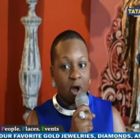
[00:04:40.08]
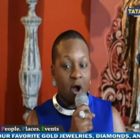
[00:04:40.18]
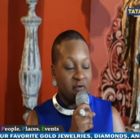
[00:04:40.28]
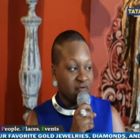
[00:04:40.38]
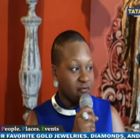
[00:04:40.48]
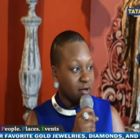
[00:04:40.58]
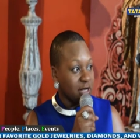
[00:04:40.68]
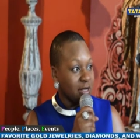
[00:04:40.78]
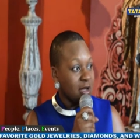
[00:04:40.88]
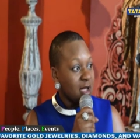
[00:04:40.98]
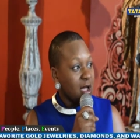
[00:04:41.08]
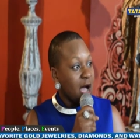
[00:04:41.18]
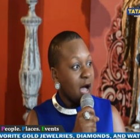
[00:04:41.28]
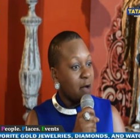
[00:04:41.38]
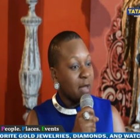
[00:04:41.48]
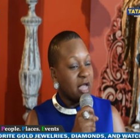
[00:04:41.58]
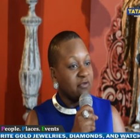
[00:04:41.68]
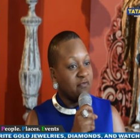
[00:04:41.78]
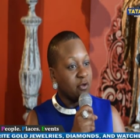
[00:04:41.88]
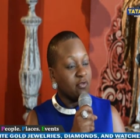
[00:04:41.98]
are free um,
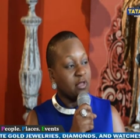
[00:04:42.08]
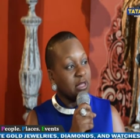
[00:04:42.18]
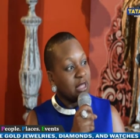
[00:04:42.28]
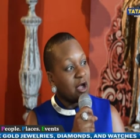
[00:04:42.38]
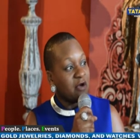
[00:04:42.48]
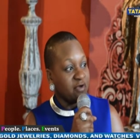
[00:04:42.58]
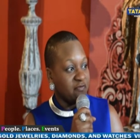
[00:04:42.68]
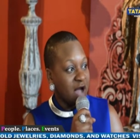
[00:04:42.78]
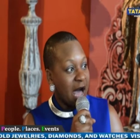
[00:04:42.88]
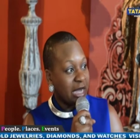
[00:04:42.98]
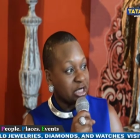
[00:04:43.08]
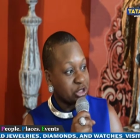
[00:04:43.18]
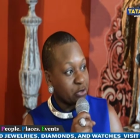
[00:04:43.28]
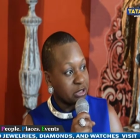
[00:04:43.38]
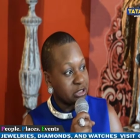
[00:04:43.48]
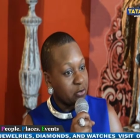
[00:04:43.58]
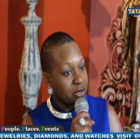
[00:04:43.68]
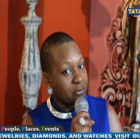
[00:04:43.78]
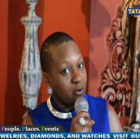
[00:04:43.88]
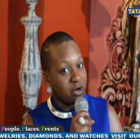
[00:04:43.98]
and feel the love of God. And so it's so
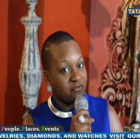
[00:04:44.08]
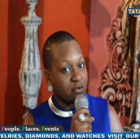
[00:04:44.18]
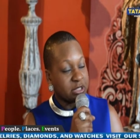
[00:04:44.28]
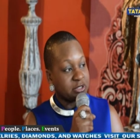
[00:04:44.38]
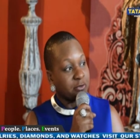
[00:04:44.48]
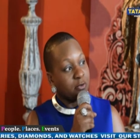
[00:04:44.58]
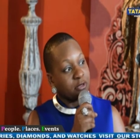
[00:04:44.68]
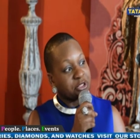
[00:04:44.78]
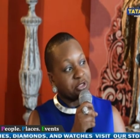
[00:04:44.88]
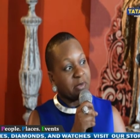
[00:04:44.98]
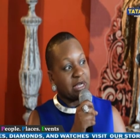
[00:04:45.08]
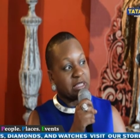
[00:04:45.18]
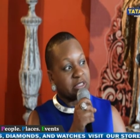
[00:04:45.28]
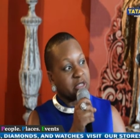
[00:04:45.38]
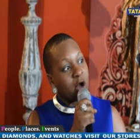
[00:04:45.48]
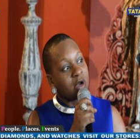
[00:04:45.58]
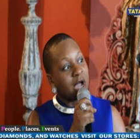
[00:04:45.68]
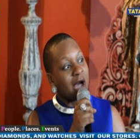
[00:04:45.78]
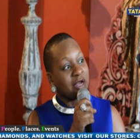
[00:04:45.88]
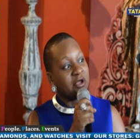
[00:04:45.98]
important for us to worship and exalt
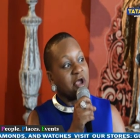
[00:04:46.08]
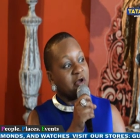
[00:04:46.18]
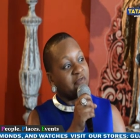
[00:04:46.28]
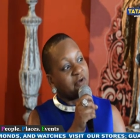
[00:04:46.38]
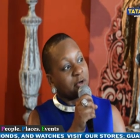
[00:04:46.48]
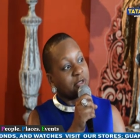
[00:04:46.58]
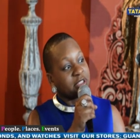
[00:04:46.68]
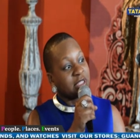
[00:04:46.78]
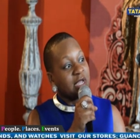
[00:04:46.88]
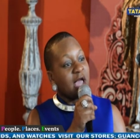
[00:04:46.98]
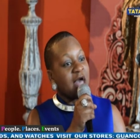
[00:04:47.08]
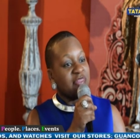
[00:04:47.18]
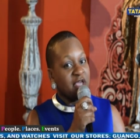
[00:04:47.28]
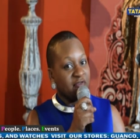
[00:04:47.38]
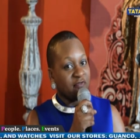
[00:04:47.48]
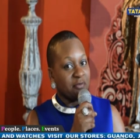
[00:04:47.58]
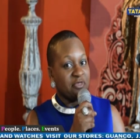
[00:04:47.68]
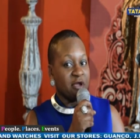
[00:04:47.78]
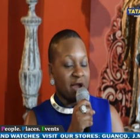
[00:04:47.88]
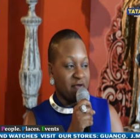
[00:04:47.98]
God first, and then from
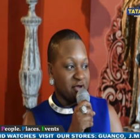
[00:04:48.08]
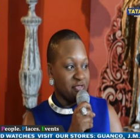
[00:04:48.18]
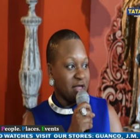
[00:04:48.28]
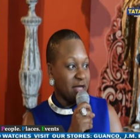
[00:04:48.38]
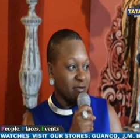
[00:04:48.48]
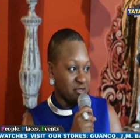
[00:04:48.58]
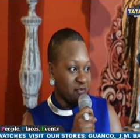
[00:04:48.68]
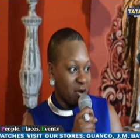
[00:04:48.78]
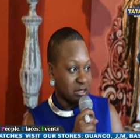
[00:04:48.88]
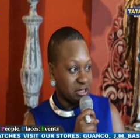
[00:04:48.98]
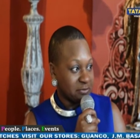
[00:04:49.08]
there, everything else falls into